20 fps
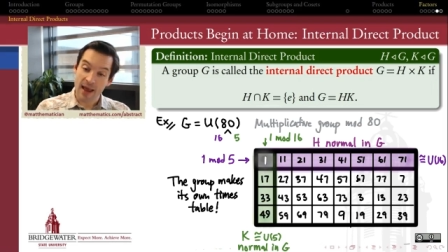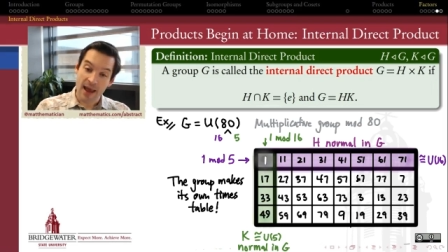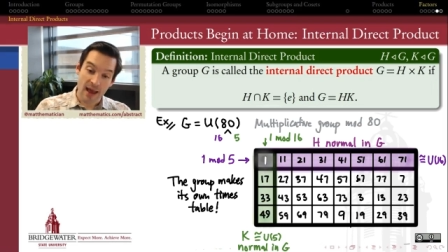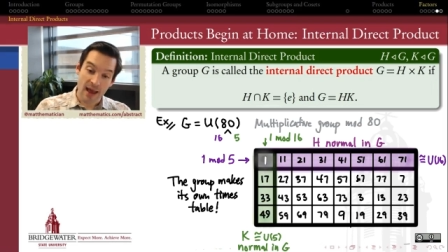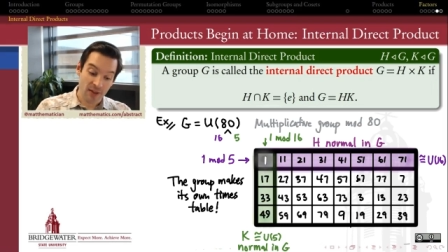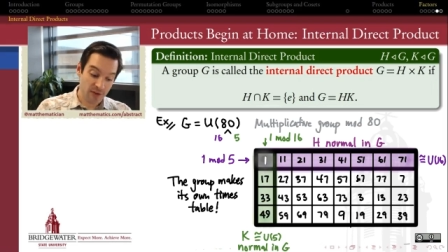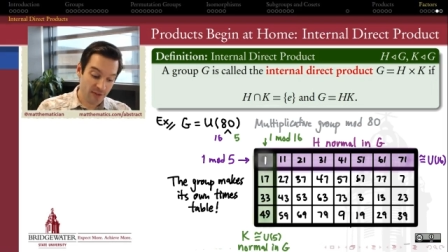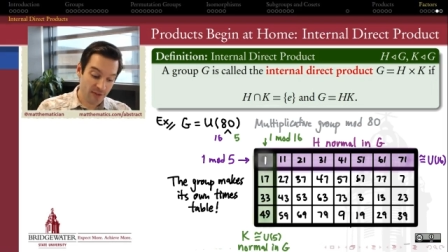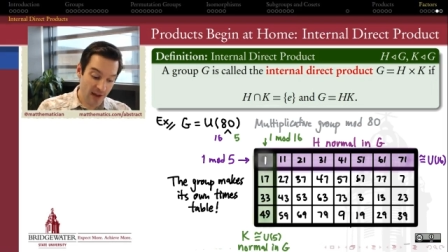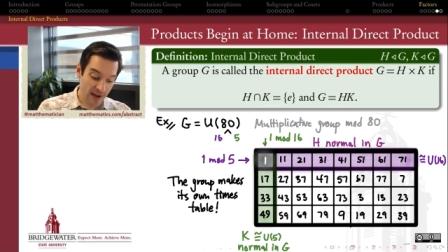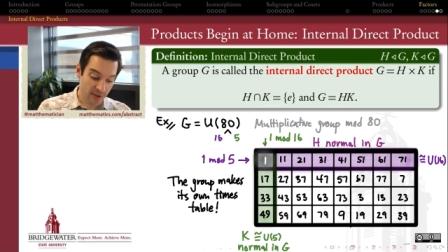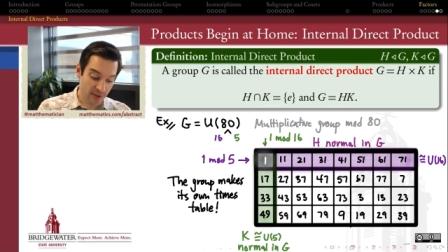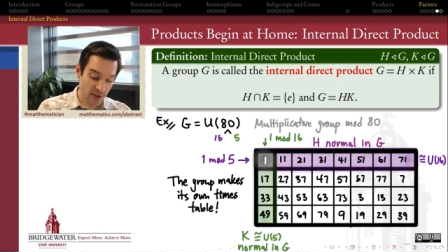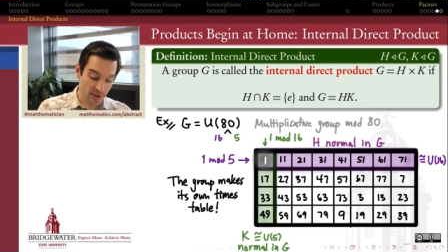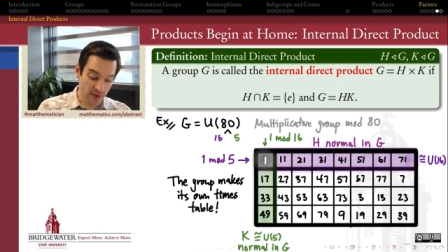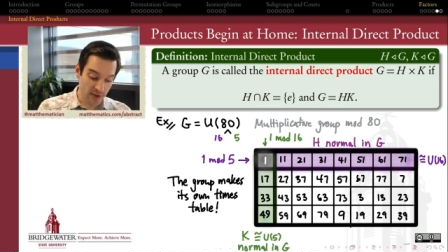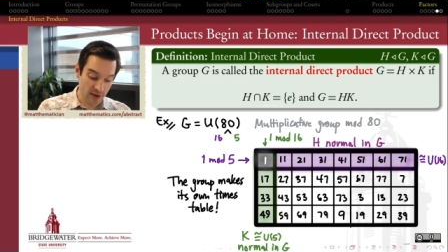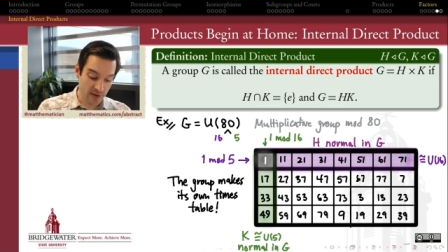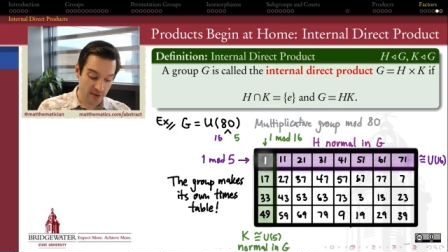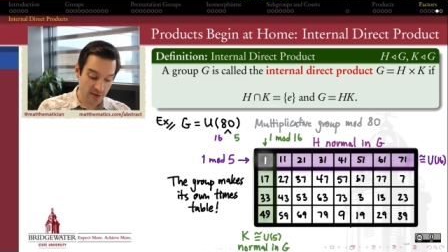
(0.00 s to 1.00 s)
And the fact
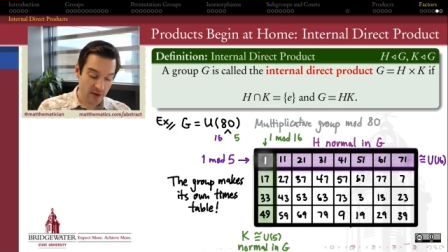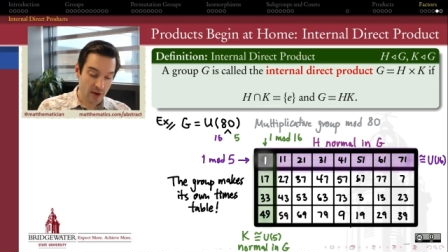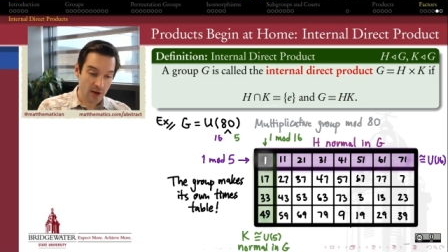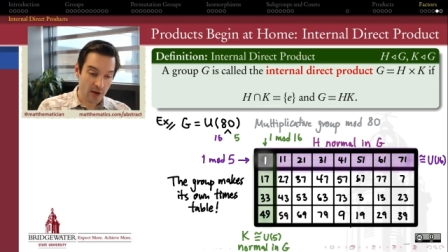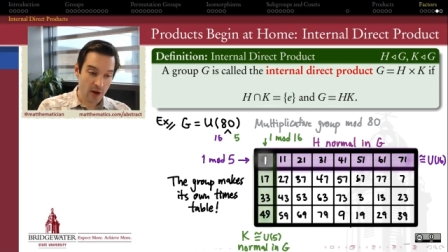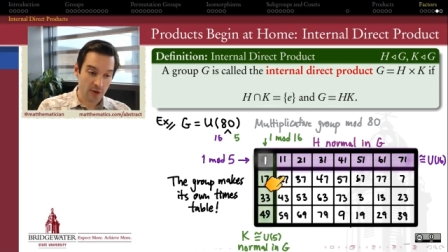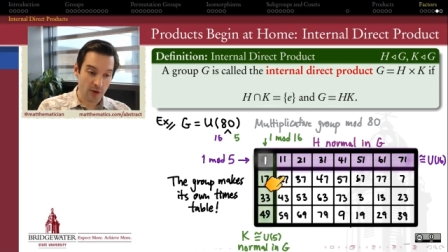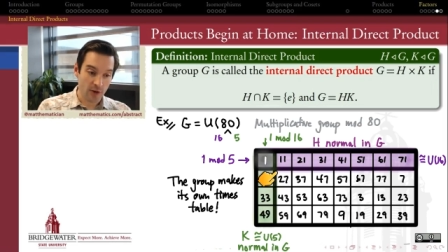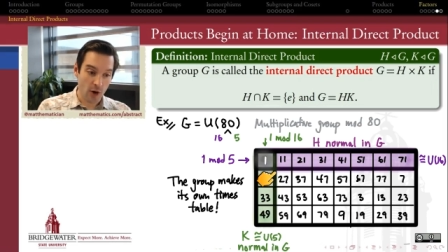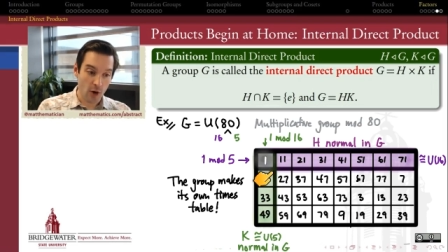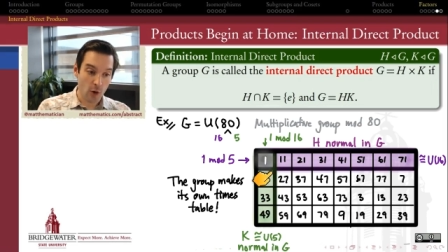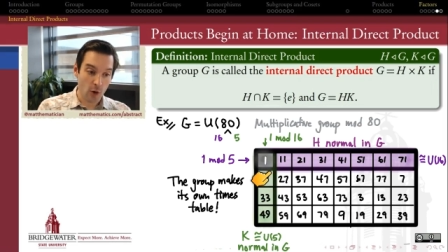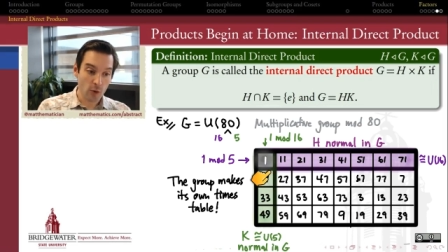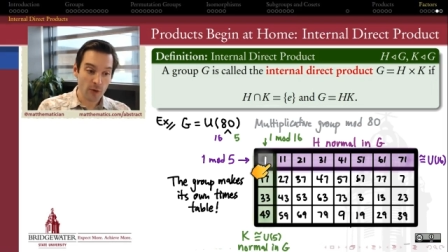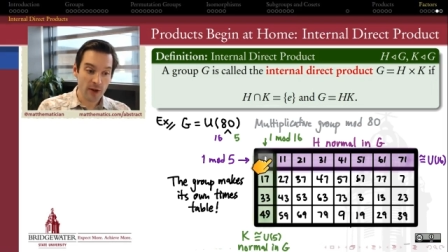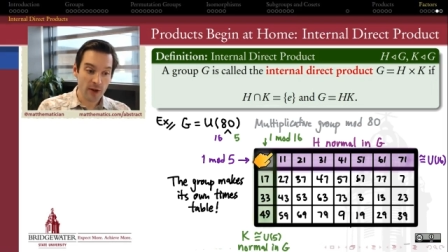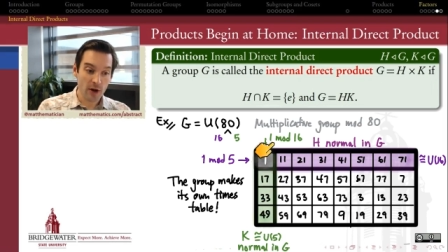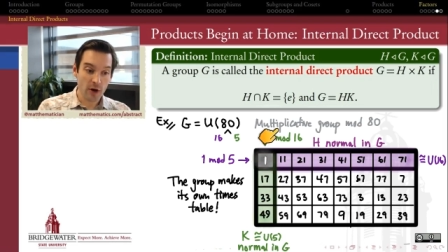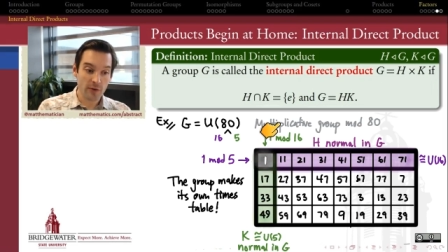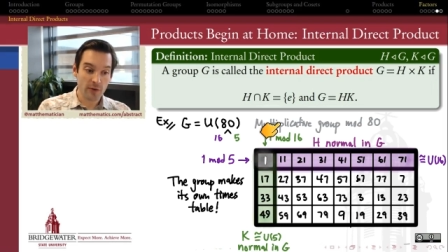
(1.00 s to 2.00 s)
that these
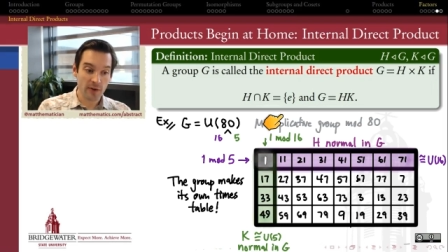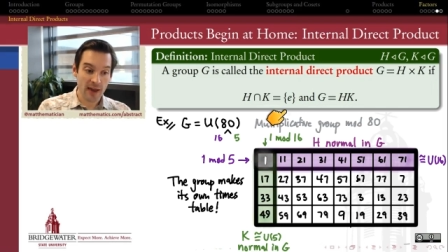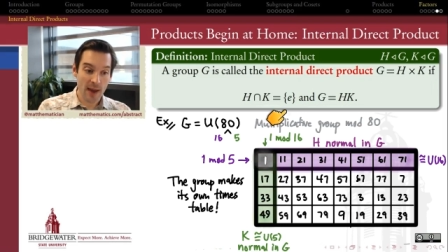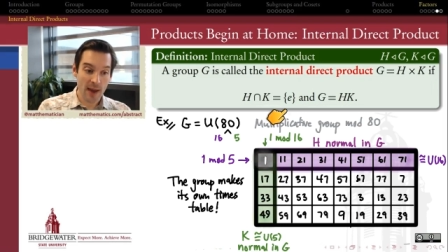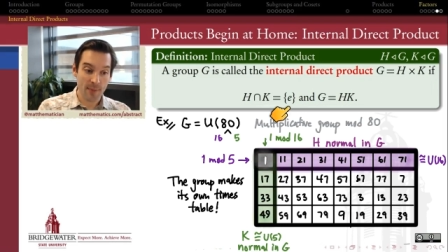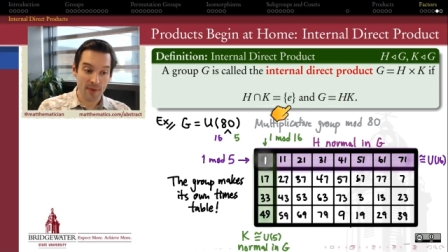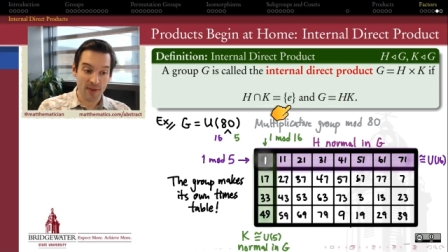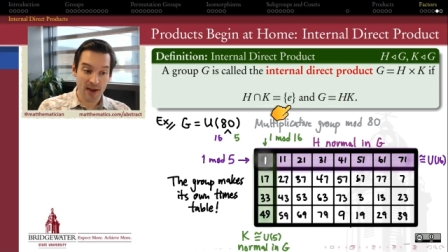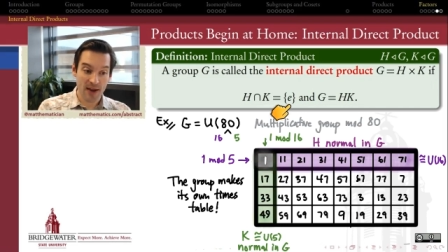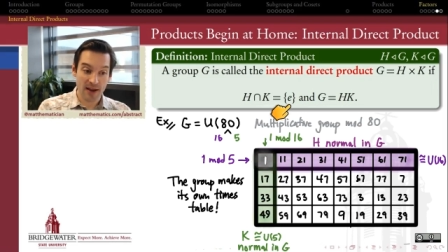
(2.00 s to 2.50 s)
only overlap at the